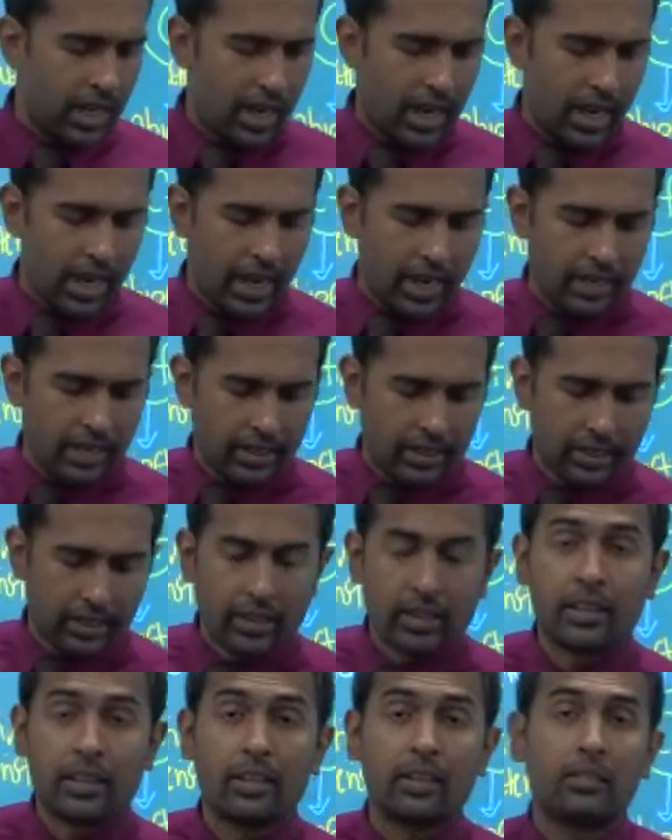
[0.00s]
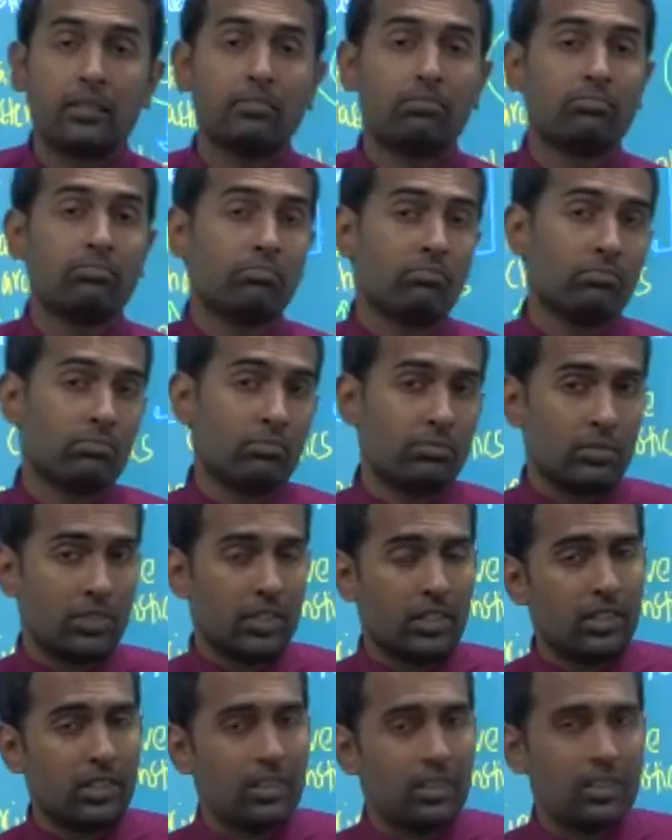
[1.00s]
And
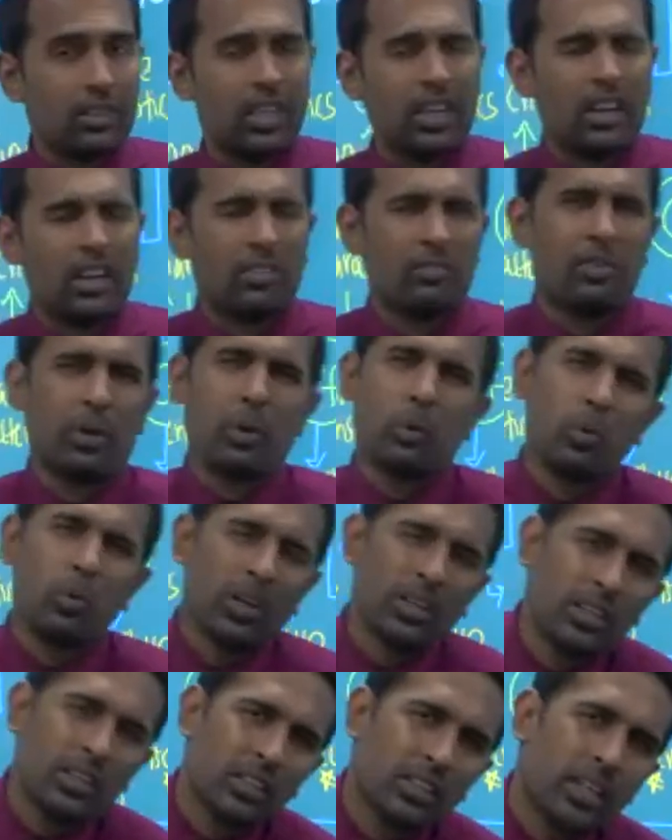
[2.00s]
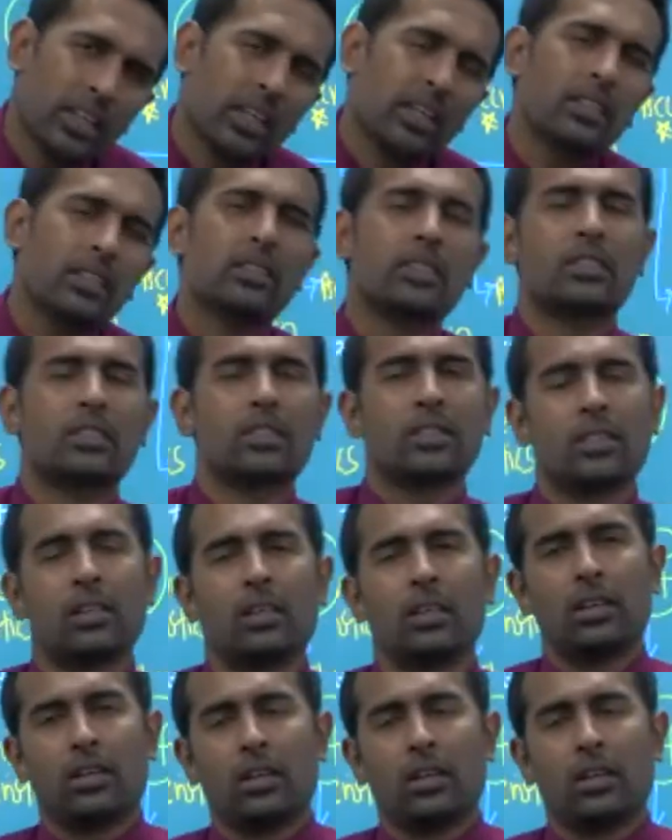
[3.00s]
there are few other things